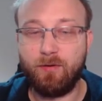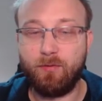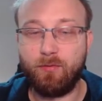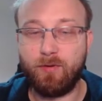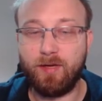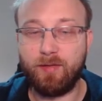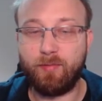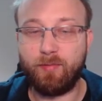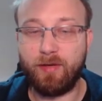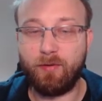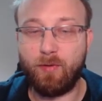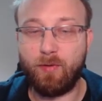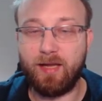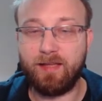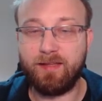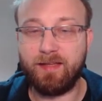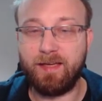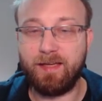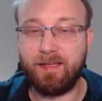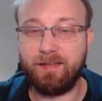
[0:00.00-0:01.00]
one by
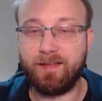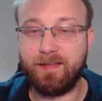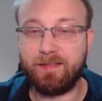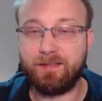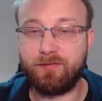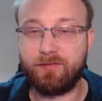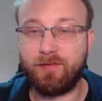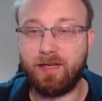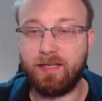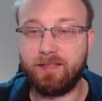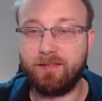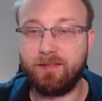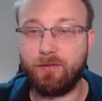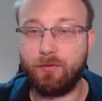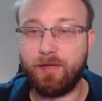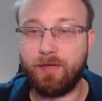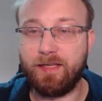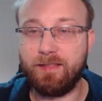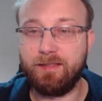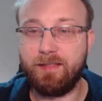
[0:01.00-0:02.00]
one and extract
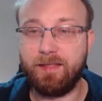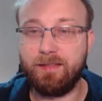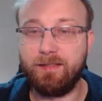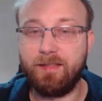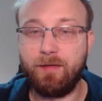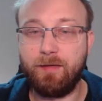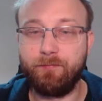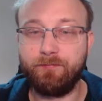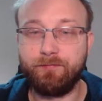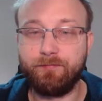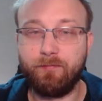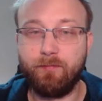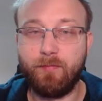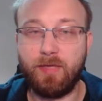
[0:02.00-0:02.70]
correct data.